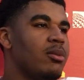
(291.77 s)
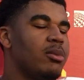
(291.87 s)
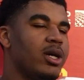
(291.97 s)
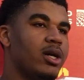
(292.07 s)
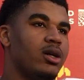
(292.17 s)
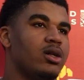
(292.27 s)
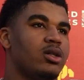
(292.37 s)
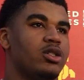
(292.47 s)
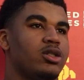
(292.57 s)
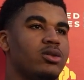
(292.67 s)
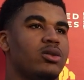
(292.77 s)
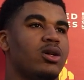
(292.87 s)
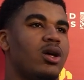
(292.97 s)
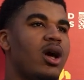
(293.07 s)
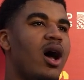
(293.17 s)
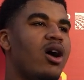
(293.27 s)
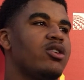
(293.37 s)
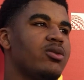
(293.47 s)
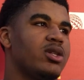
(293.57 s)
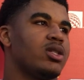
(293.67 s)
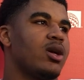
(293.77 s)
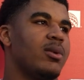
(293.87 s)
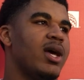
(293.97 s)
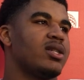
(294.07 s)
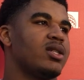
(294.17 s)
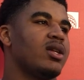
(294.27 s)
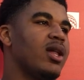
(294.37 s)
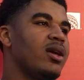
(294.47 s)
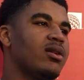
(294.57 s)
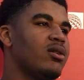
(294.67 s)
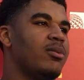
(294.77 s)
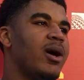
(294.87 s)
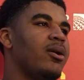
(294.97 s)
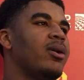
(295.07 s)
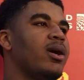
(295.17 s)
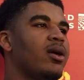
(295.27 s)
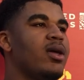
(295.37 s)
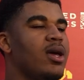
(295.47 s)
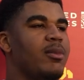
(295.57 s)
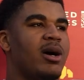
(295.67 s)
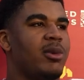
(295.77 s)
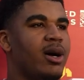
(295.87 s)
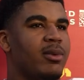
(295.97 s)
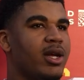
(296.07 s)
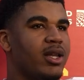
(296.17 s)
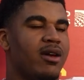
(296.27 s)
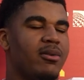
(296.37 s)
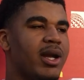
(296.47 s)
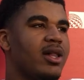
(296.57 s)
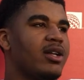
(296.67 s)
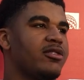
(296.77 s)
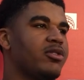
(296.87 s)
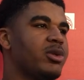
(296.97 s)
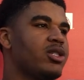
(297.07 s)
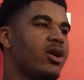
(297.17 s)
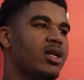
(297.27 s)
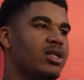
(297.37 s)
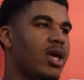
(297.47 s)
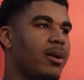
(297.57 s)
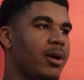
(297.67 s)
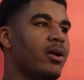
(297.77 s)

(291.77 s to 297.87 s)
But shoot, I always wanted to come to SC, no matter what. And my mom liked it, everybody liked it for me, so I just came.